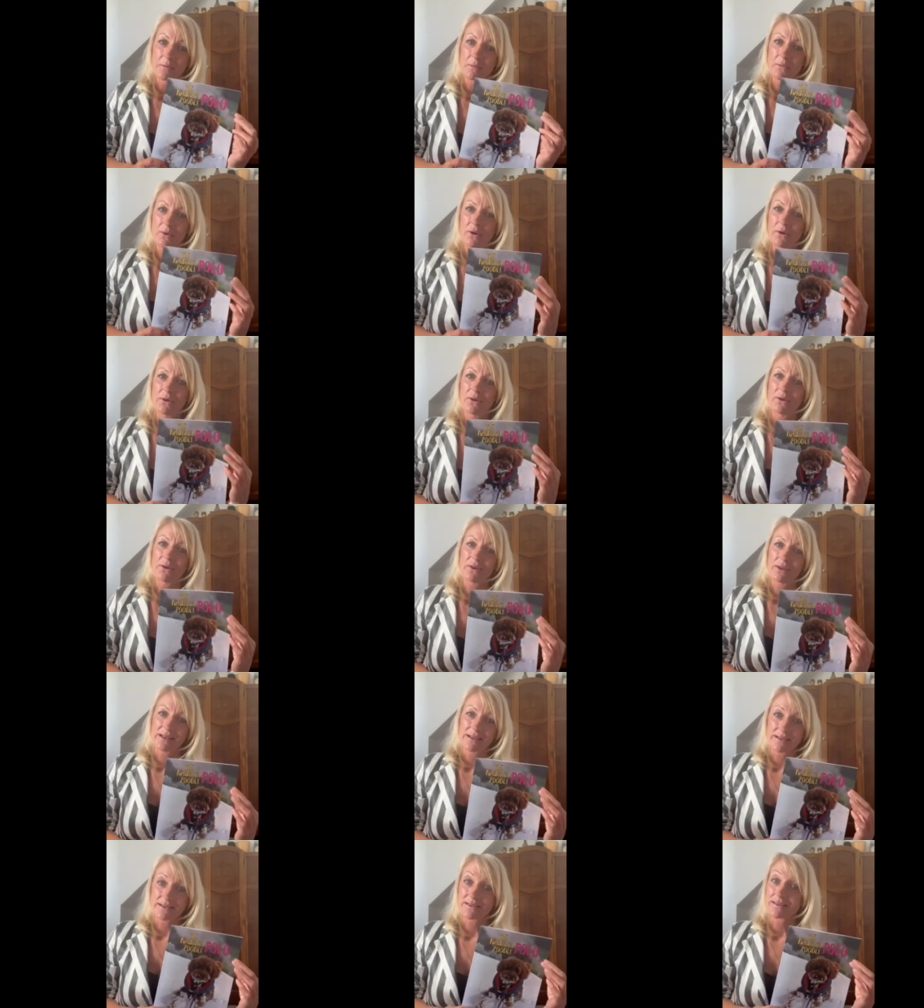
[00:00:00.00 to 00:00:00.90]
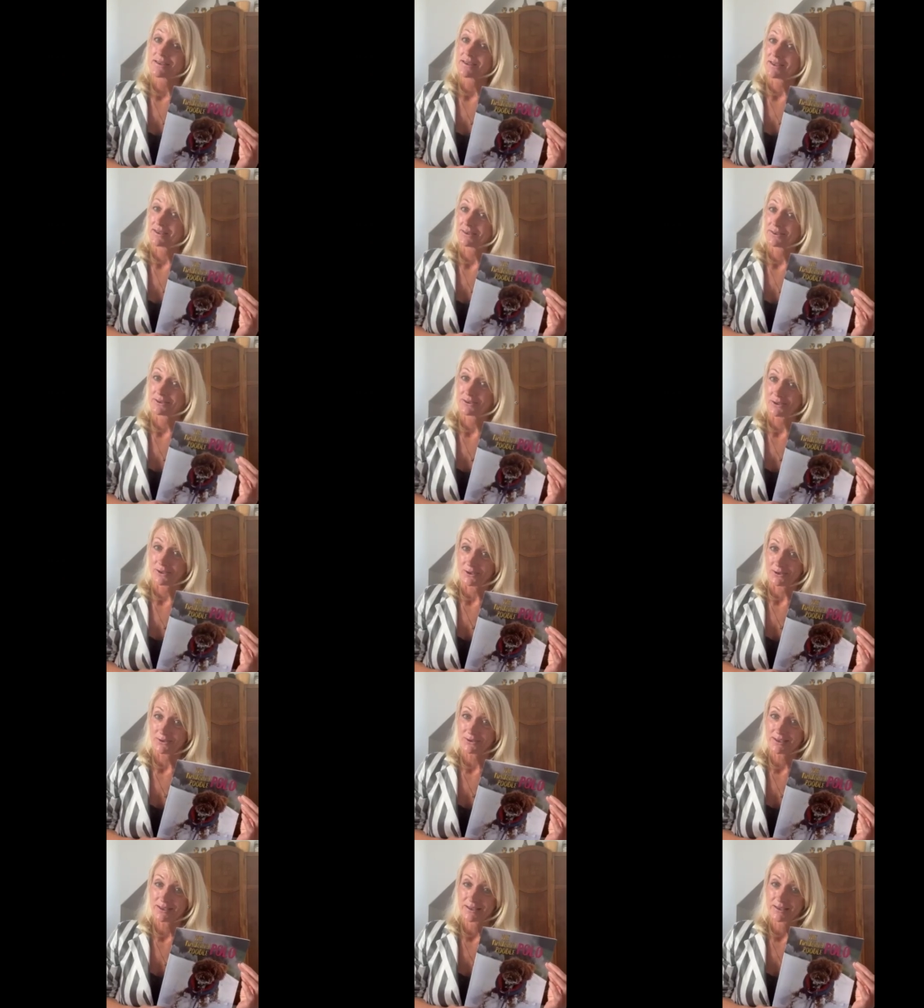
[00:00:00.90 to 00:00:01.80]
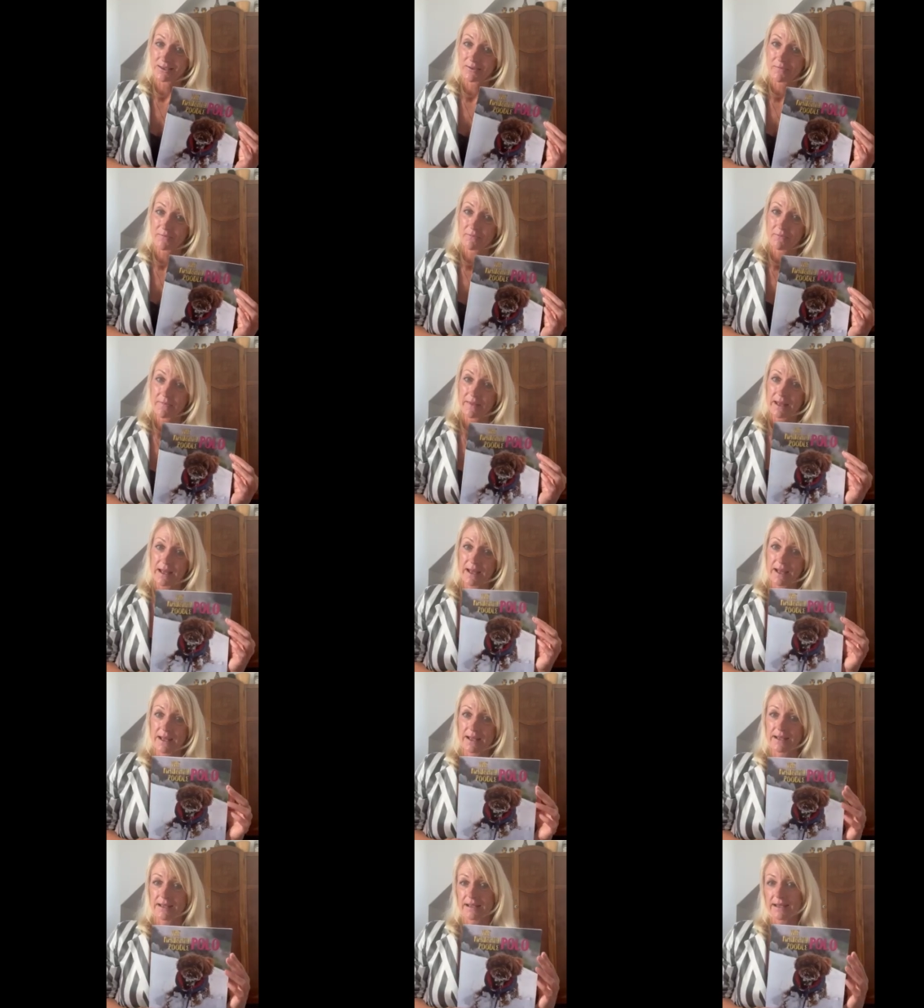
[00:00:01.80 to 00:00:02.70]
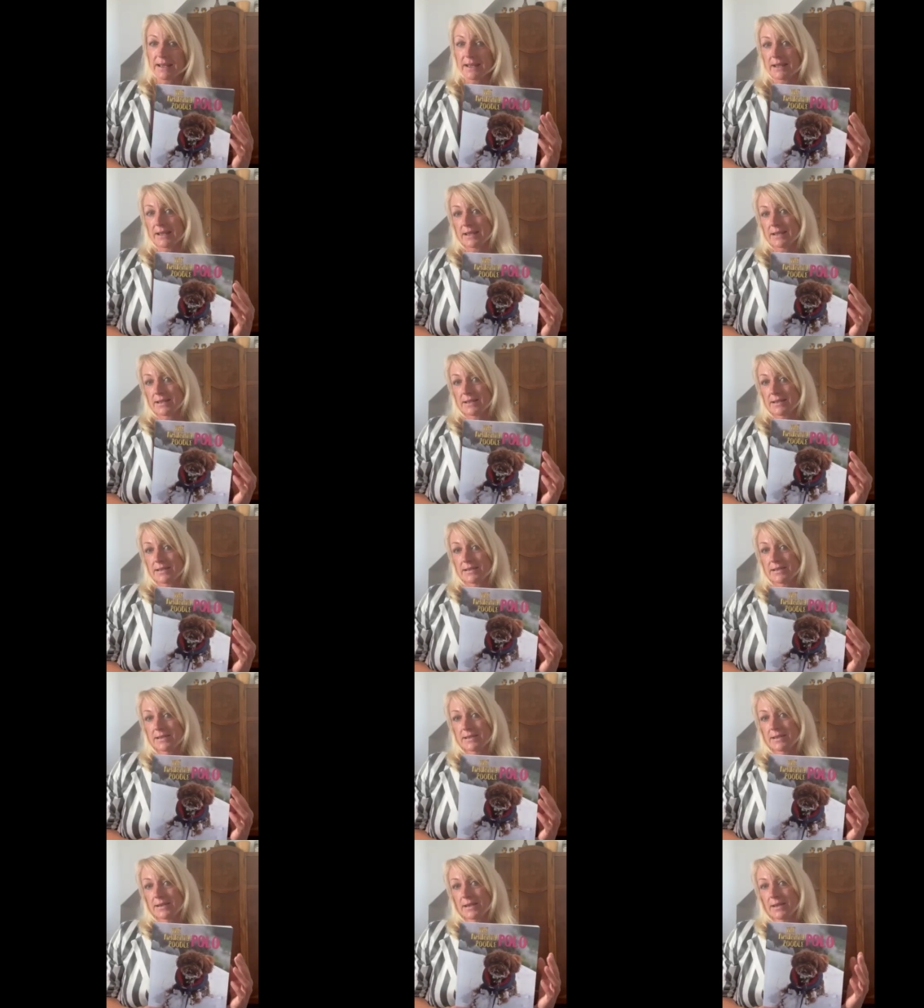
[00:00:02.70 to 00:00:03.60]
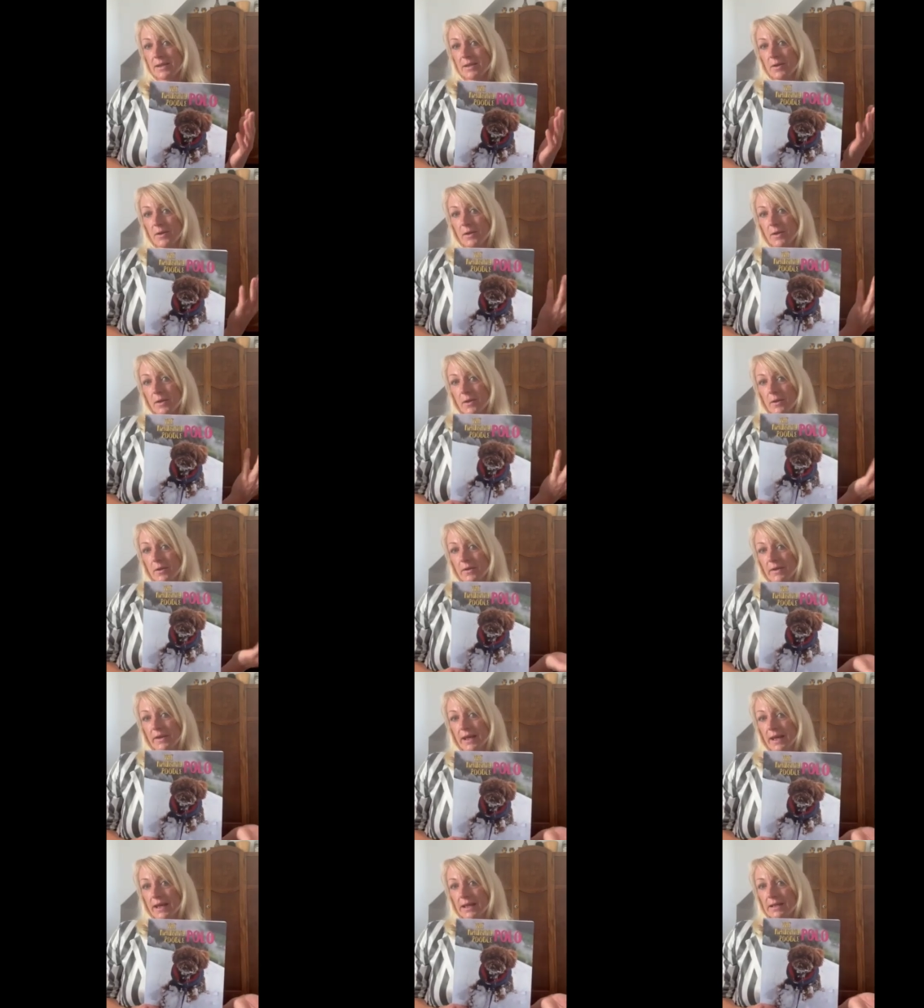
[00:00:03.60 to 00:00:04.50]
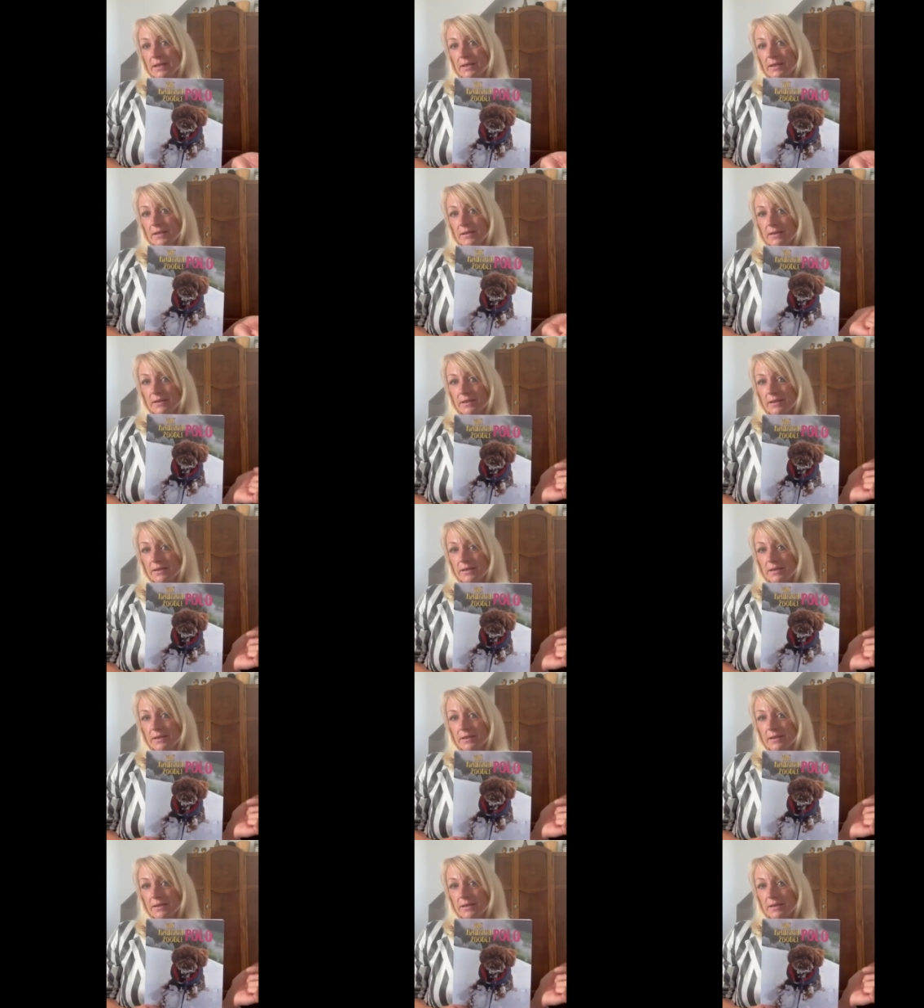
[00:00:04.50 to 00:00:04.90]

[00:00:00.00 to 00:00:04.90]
Polo is a real dog, and here is nine